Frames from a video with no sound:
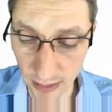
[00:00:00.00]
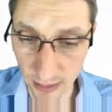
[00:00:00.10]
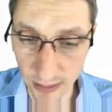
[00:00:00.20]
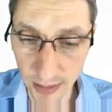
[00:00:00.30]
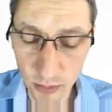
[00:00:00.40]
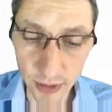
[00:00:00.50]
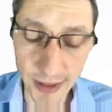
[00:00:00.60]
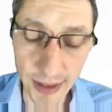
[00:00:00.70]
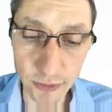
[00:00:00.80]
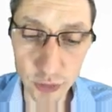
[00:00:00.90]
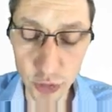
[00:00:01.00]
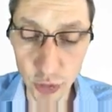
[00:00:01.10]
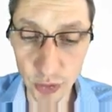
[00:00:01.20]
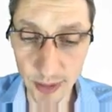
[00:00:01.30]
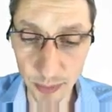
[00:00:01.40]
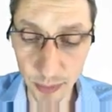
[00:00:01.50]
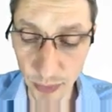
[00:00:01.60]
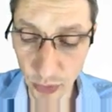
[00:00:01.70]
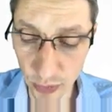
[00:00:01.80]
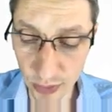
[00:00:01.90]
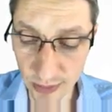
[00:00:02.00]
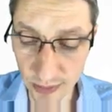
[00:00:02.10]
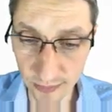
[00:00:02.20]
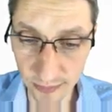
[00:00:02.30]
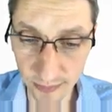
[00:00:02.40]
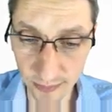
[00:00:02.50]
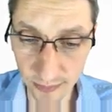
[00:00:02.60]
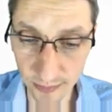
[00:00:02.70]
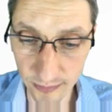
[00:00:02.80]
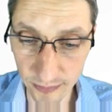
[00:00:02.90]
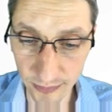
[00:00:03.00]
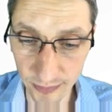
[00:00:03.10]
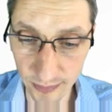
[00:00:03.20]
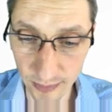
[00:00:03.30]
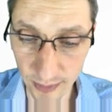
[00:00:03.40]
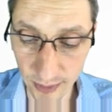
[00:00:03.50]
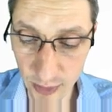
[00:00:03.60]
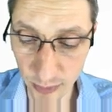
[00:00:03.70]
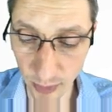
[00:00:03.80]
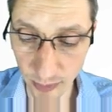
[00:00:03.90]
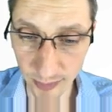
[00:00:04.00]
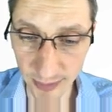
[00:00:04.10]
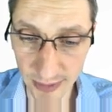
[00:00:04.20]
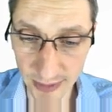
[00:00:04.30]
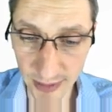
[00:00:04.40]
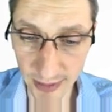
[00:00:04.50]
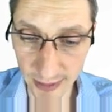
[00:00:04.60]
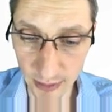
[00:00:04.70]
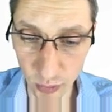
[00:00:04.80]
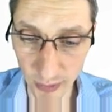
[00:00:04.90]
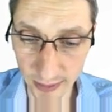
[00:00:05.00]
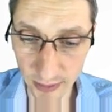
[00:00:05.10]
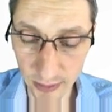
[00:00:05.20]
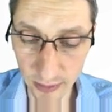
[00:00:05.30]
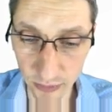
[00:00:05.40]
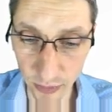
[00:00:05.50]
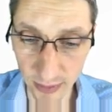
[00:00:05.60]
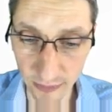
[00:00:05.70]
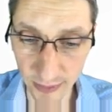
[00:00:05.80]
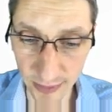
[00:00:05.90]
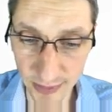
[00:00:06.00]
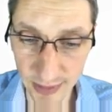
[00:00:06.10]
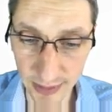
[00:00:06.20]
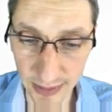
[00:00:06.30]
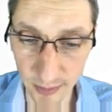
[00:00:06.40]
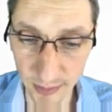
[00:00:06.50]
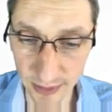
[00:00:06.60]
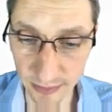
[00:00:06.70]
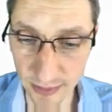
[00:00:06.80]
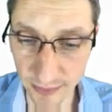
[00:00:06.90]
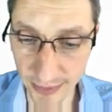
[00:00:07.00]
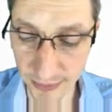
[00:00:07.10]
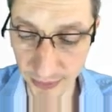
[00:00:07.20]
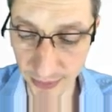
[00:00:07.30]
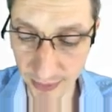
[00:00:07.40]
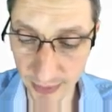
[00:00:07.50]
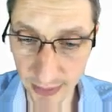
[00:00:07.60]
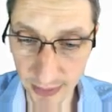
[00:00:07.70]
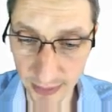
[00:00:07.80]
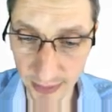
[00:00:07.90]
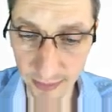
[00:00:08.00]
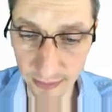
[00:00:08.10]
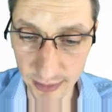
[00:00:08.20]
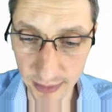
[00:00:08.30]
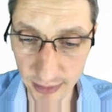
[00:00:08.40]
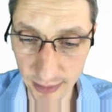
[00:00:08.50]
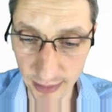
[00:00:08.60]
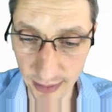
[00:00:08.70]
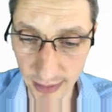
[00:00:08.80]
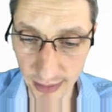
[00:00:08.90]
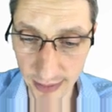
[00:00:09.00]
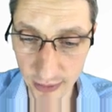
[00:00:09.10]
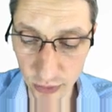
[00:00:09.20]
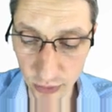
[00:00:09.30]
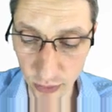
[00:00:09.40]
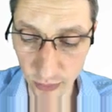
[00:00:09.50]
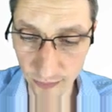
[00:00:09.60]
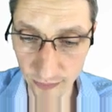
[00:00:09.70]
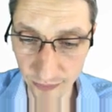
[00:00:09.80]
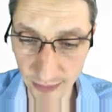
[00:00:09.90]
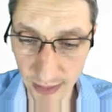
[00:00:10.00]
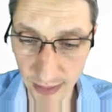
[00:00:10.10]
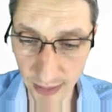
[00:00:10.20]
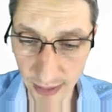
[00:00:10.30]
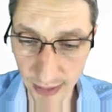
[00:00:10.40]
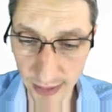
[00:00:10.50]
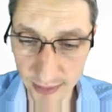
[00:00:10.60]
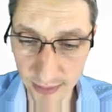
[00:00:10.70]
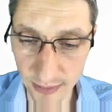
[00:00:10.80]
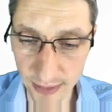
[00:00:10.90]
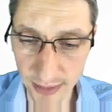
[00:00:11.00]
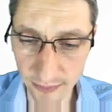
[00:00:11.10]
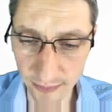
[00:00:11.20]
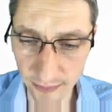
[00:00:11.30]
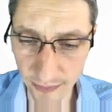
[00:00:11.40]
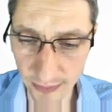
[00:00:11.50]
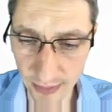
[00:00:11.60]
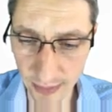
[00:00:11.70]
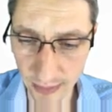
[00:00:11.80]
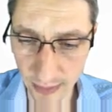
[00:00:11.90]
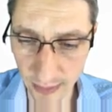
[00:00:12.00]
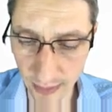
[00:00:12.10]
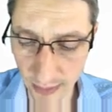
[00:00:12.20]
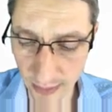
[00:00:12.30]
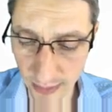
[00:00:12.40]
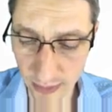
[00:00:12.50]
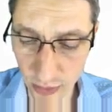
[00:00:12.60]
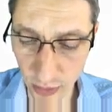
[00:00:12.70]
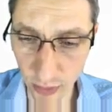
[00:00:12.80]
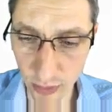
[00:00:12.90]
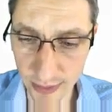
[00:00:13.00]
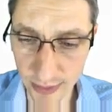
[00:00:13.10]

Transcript: then we'll have to compute this probability x1 for the first element of the vector given x2, x3, and so on